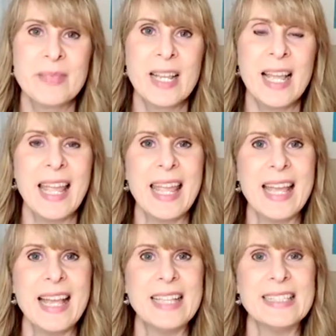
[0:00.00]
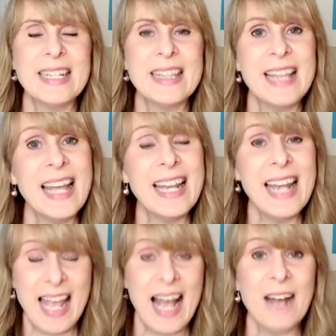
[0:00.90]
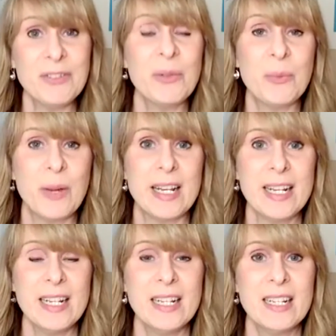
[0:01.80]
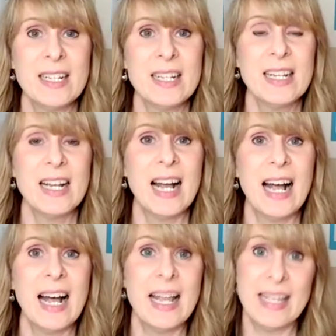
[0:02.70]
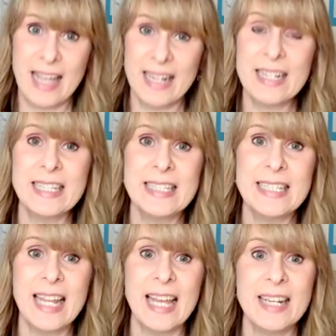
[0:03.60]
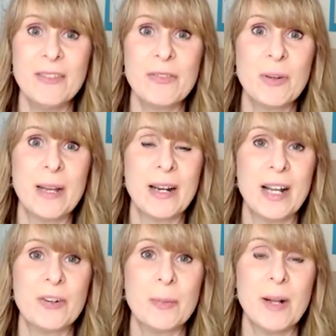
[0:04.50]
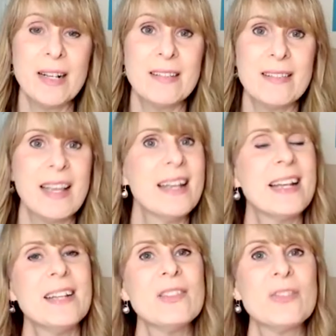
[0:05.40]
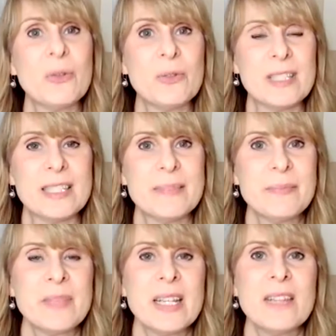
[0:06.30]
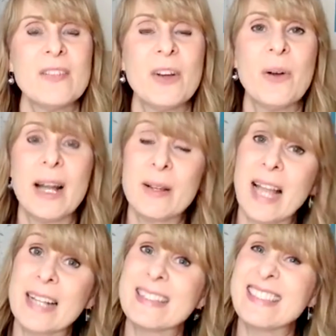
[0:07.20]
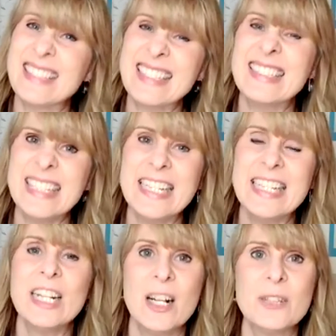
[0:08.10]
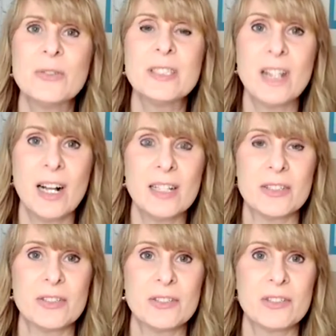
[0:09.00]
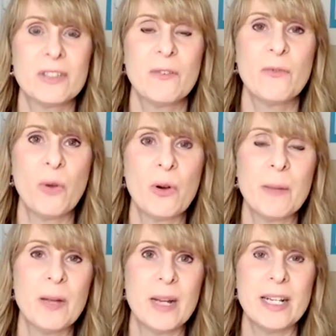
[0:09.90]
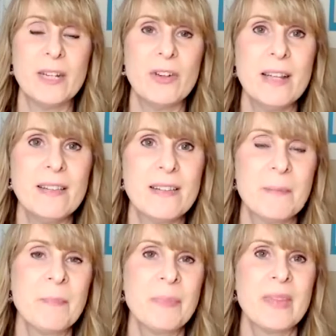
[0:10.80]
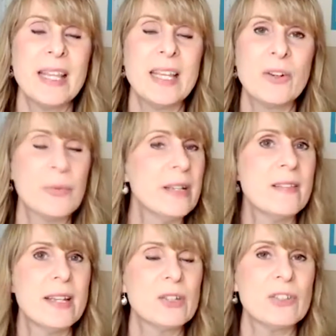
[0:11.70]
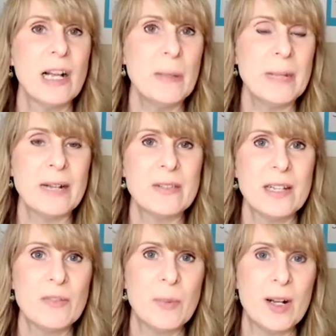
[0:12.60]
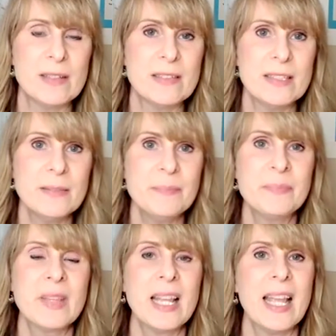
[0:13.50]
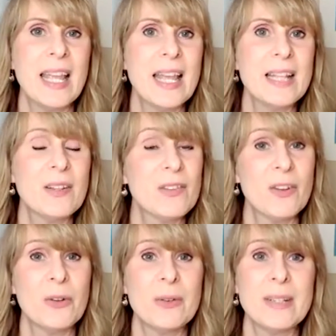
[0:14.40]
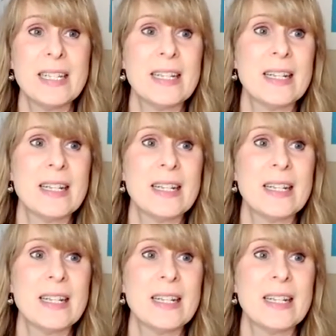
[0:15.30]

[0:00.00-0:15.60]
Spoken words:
And then after the wedding, I had it cleaned again for about $100, and I sold it. So I got $1,600 for my wedding dress in a resale shop outside of Boston. And so it